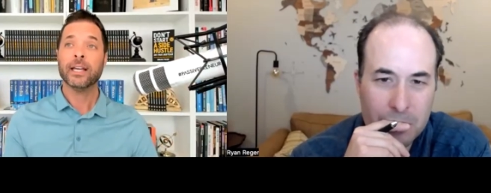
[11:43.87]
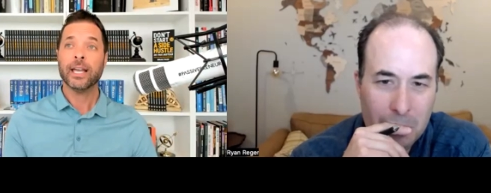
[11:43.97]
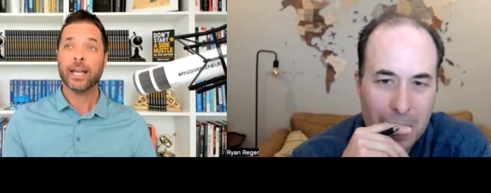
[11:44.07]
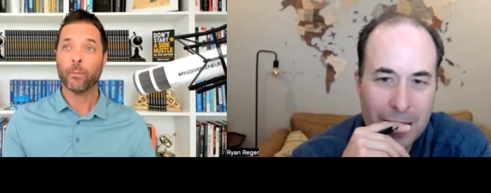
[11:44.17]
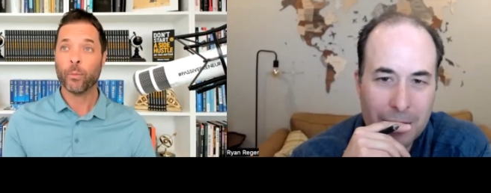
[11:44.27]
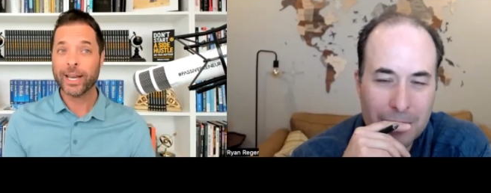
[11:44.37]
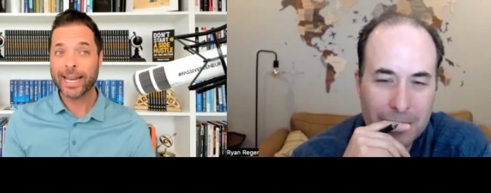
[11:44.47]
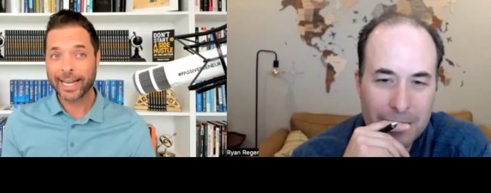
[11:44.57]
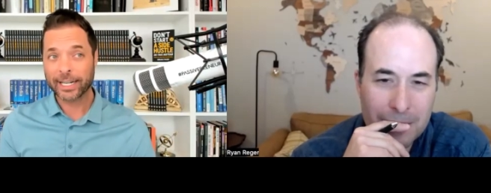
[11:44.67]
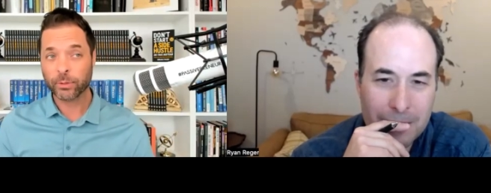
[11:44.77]
Speaker 1: And wow. when I
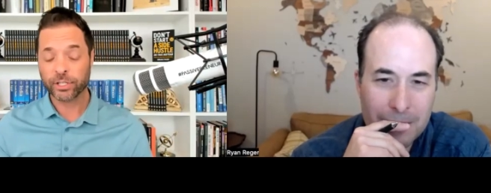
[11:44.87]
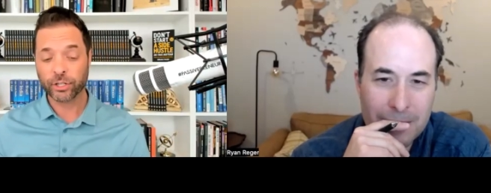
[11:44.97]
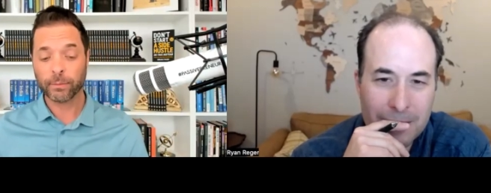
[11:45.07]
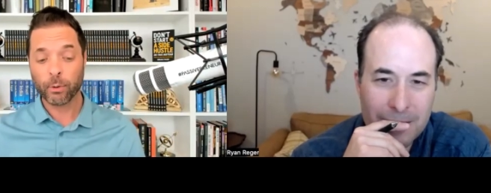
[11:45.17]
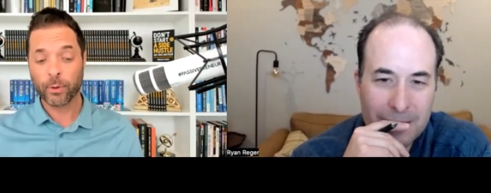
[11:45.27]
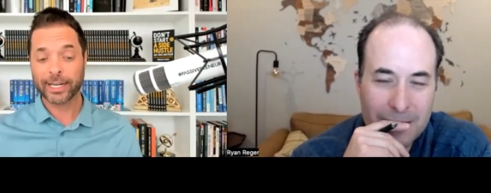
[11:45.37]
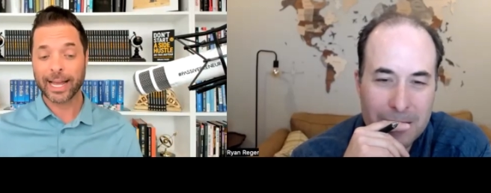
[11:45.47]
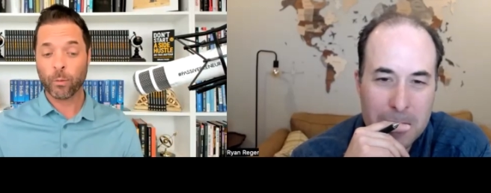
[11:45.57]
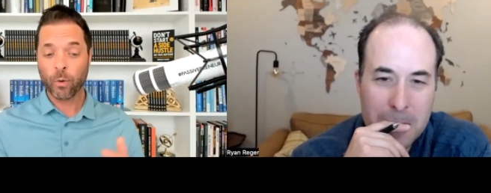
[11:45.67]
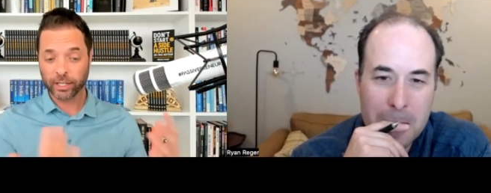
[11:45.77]
got to a certain point,
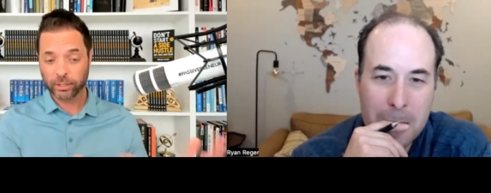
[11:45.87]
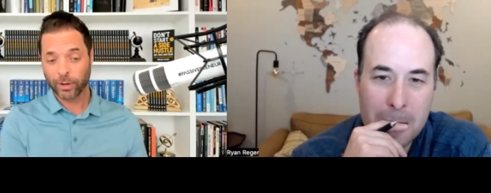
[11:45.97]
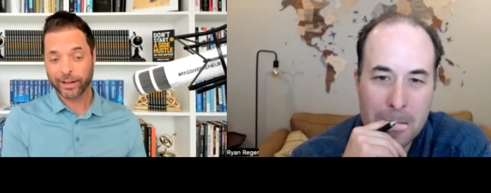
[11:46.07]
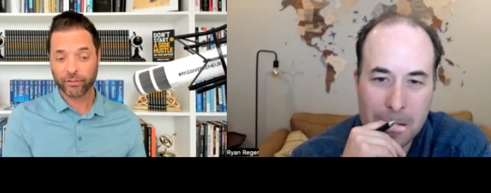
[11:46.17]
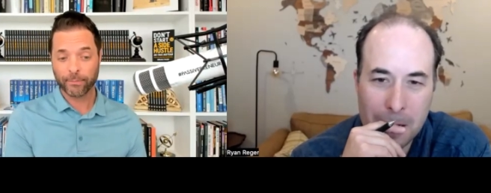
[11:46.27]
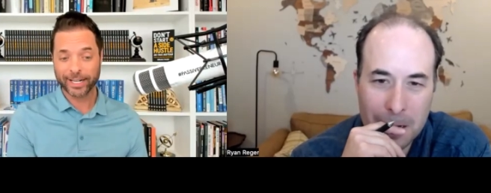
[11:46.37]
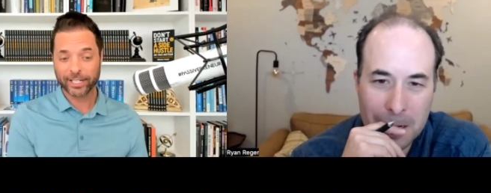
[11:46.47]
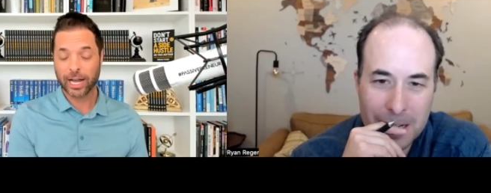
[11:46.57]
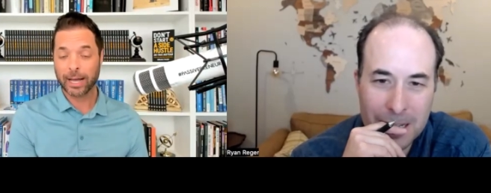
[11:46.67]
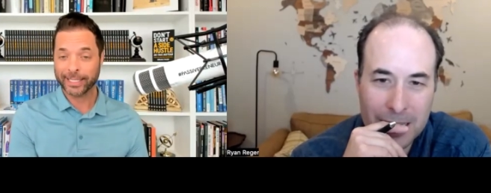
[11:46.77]
I walked away from my
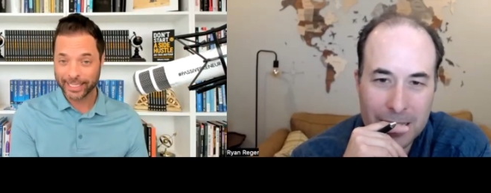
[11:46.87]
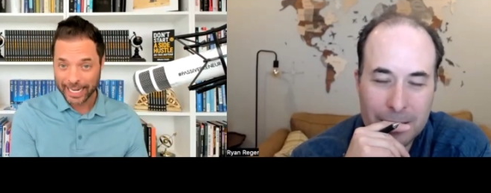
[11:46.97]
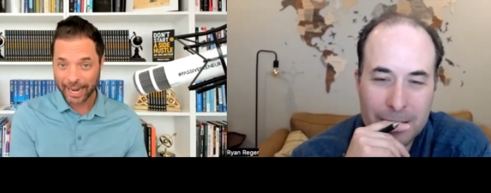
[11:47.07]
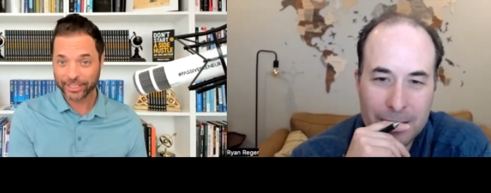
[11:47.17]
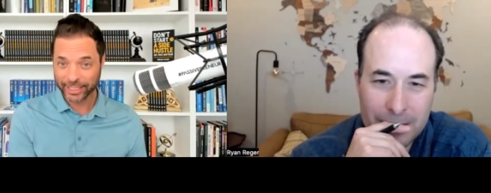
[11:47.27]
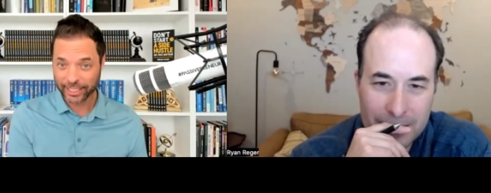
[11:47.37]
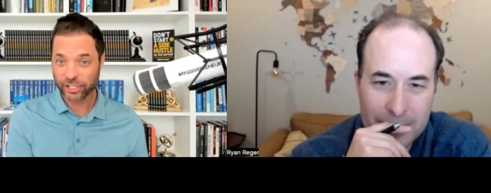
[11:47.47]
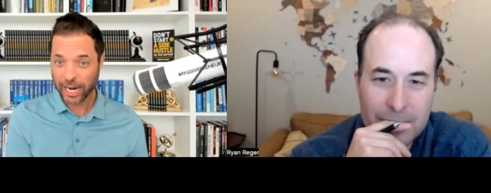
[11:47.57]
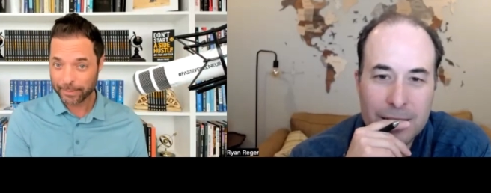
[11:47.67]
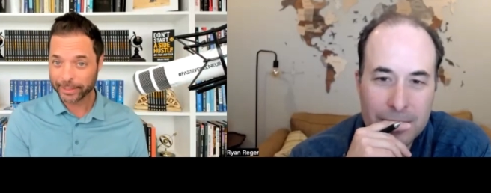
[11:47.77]
job. I did have to get a
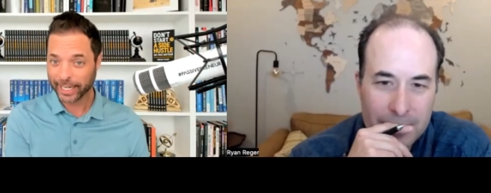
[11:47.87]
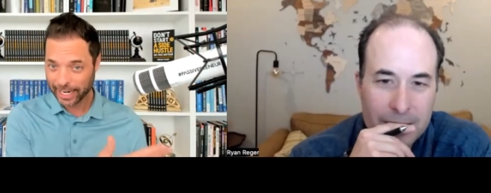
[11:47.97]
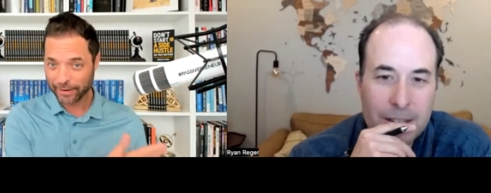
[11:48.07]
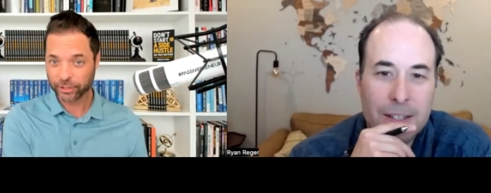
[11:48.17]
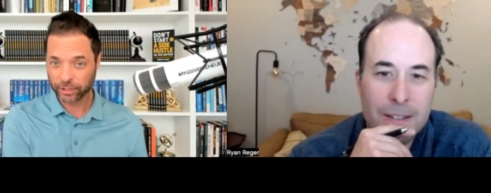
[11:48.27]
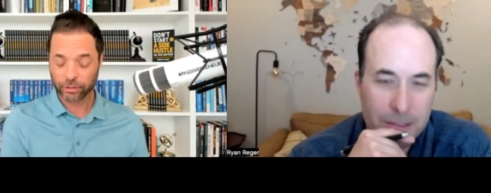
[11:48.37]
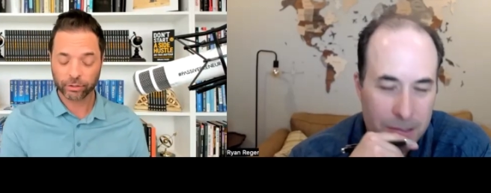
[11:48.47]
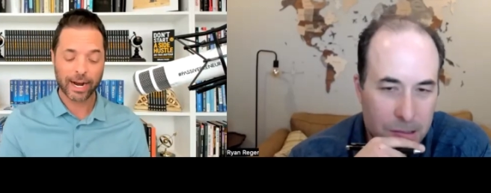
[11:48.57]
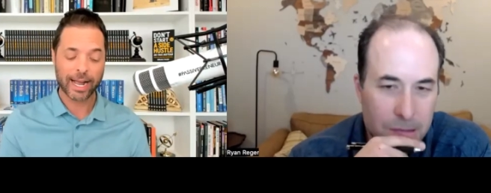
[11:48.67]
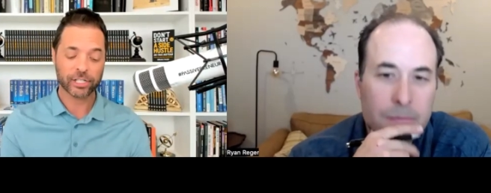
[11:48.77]
job again after the whole
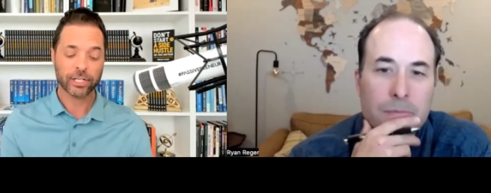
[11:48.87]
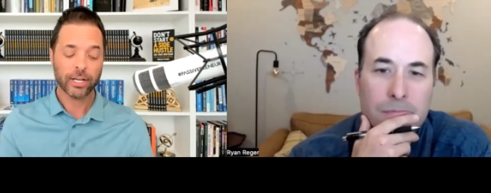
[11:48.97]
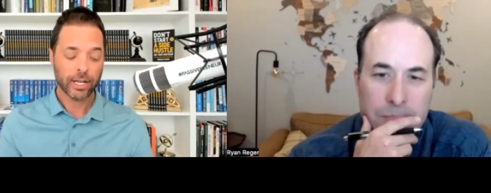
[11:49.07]
crash.